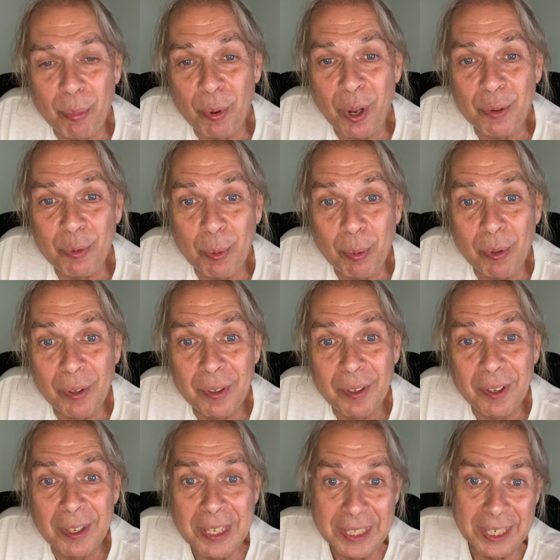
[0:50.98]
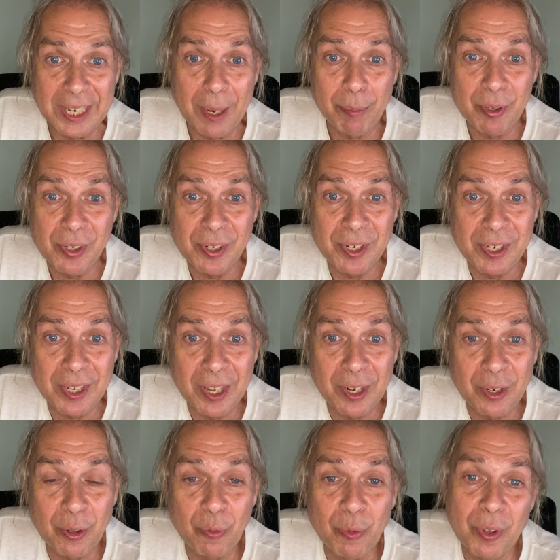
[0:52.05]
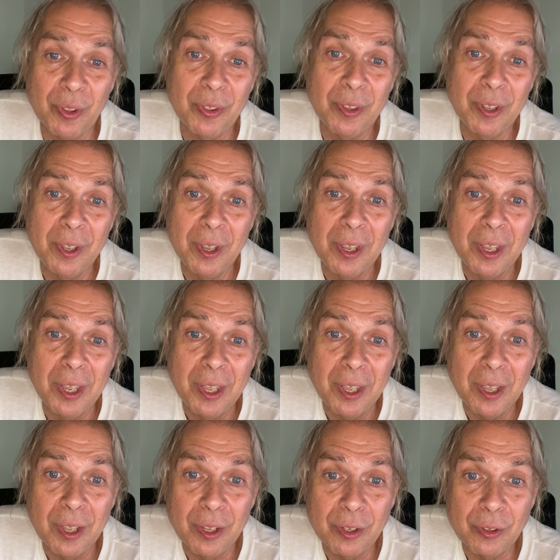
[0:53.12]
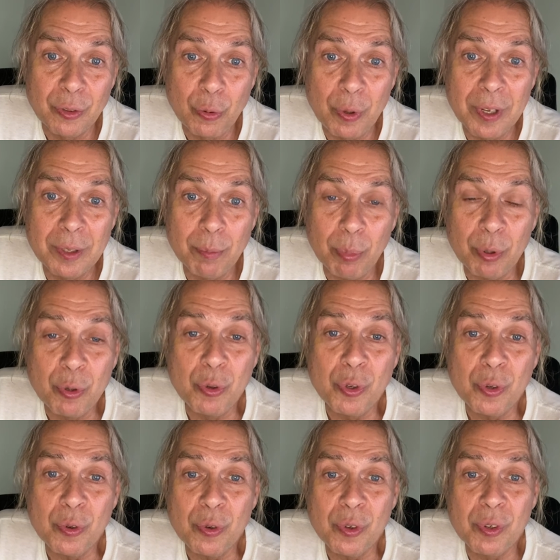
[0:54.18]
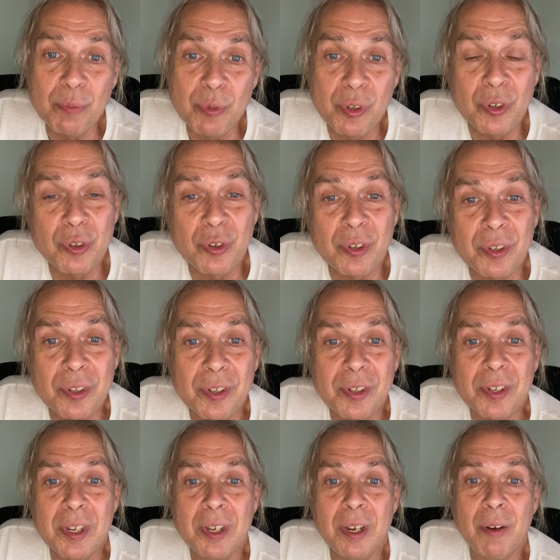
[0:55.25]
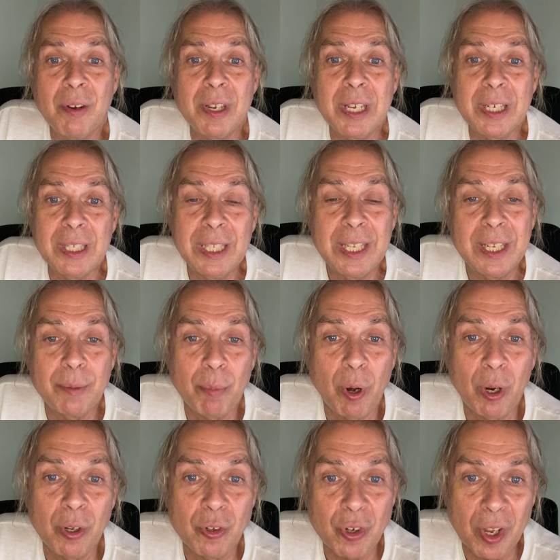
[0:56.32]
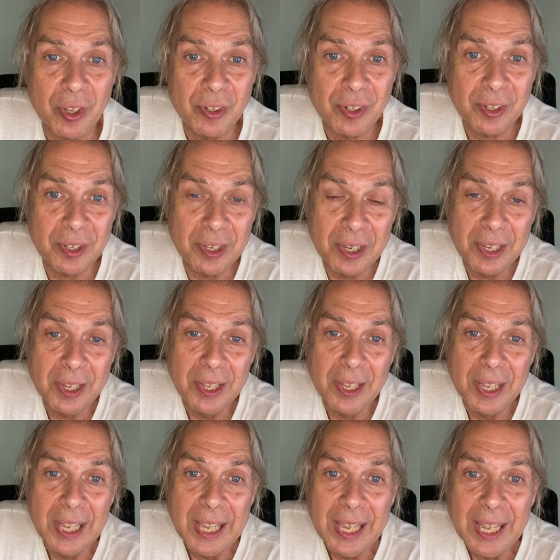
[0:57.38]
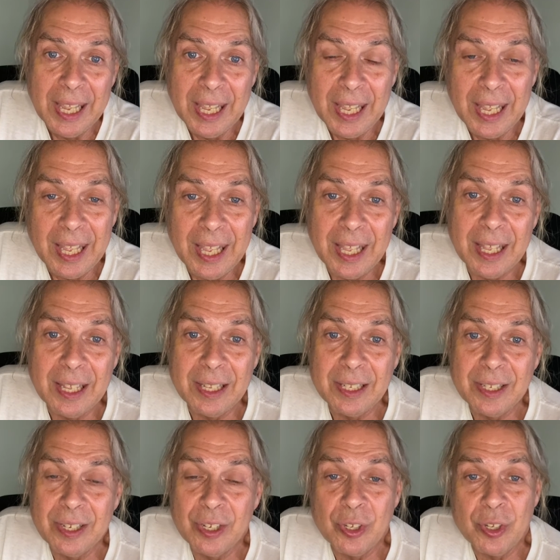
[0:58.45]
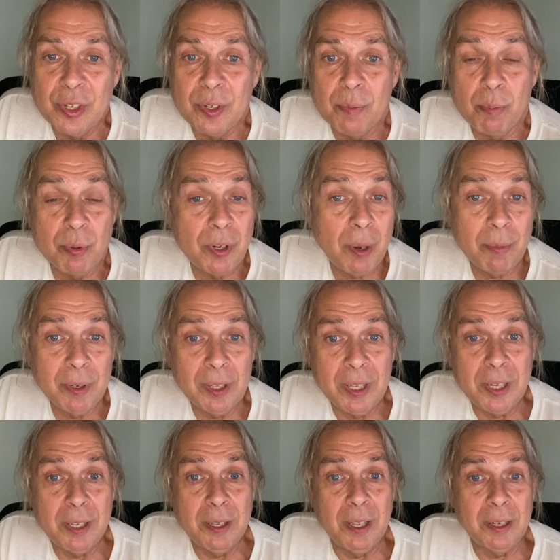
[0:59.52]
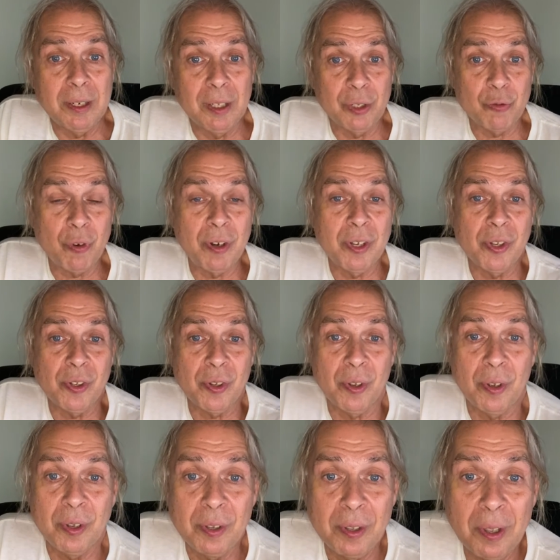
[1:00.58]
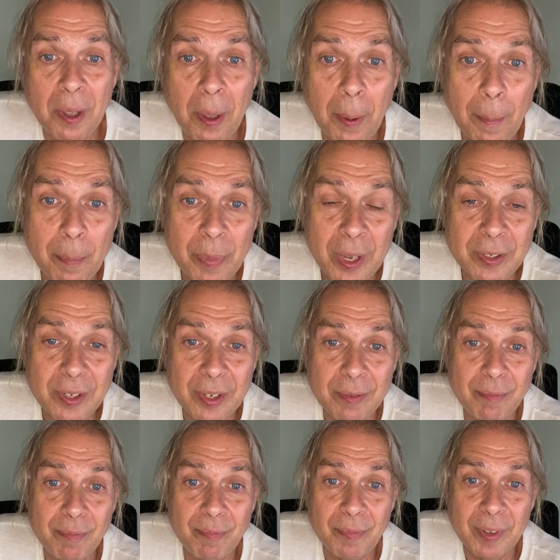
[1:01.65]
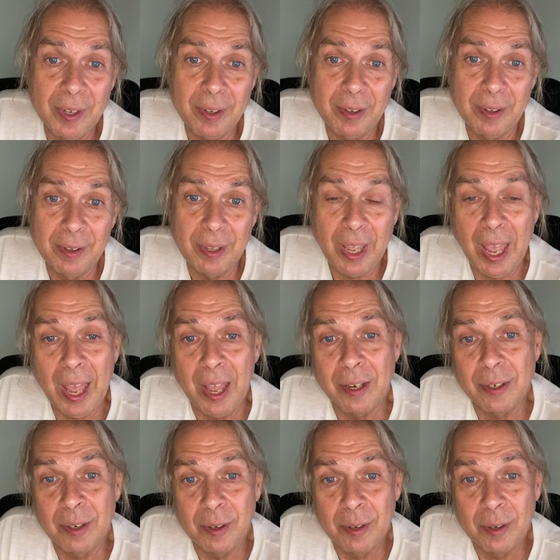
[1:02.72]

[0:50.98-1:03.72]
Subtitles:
Broad Ripple, Indianapolis, Indiana, with twin producers, musicians, Eric Klee and Mark Johnson. And it's predominantly an electronic song. I did add